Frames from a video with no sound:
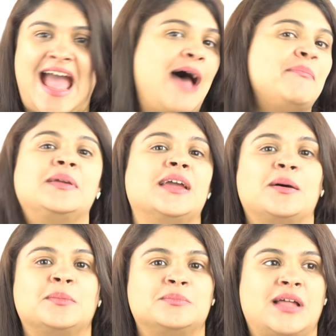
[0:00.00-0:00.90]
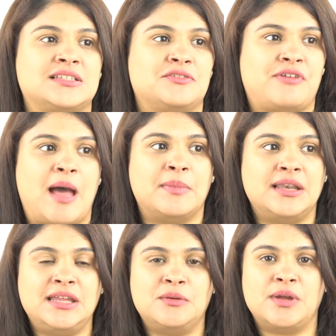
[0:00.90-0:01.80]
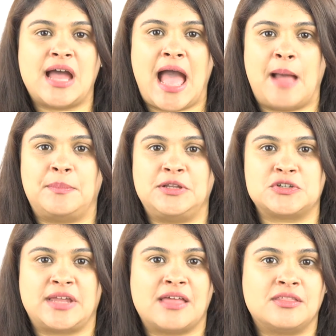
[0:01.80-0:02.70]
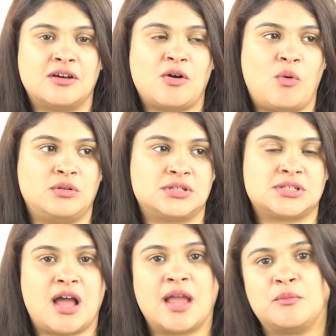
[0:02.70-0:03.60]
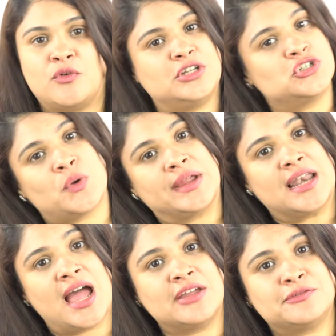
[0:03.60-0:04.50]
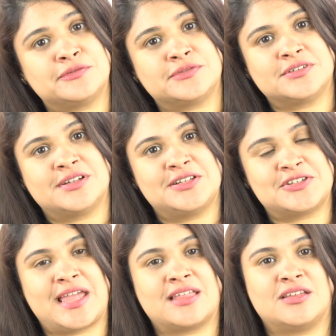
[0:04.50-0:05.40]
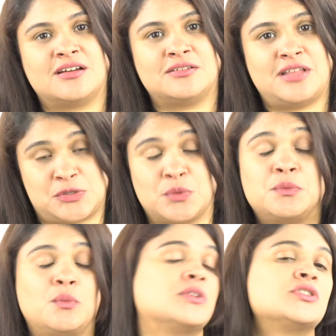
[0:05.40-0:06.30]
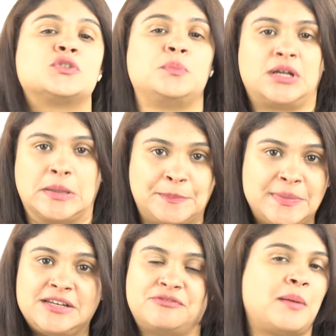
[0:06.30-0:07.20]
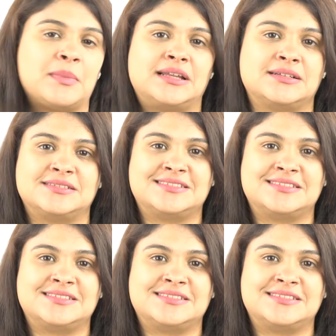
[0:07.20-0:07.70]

happy. As a family, we are happy together all the time. We're enjoying life together. That's what we wanted, to be a complete family.